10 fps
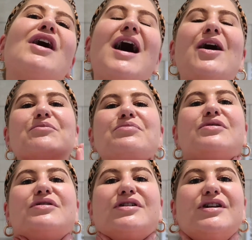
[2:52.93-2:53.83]
help,
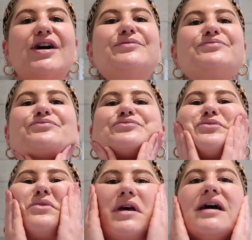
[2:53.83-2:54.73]
you know,
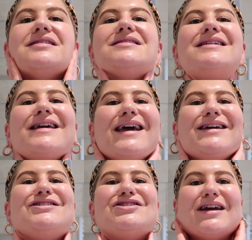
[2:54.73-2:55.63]

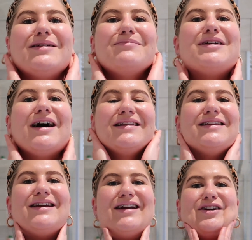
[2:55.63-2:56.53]
anti-aging behind
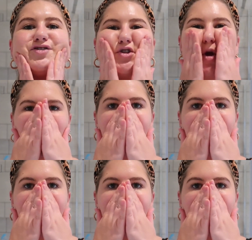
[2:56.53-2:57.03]
the ears.